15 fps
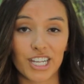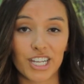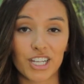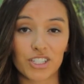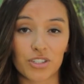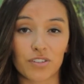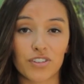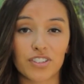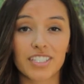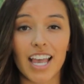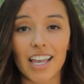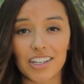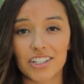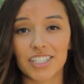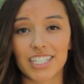So if you
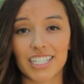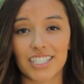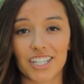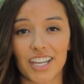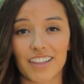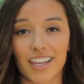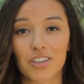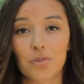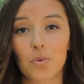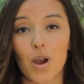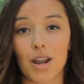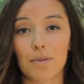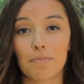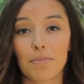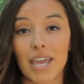tell your DJ that you
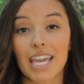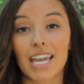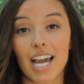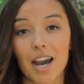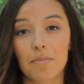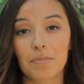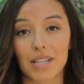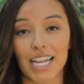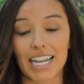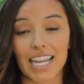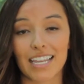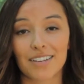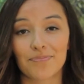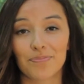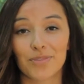want pink up
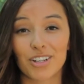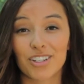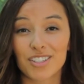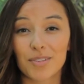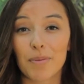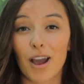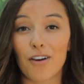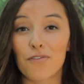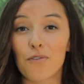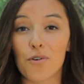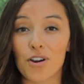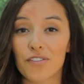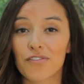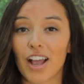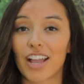lighting, there's about
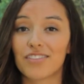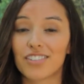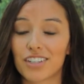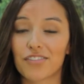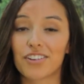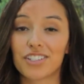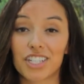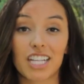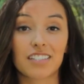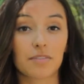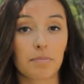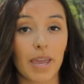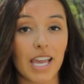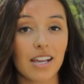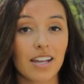4 or 5 different shades
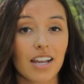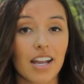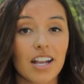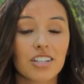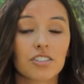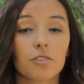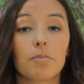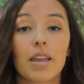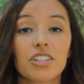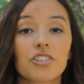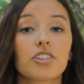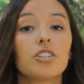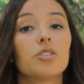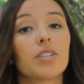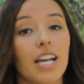of pink, so make
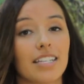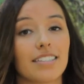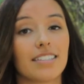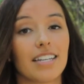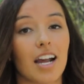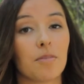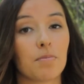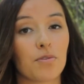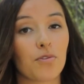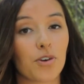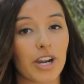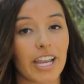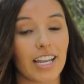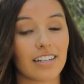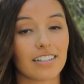sure you test it out
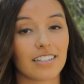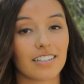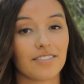beforehand.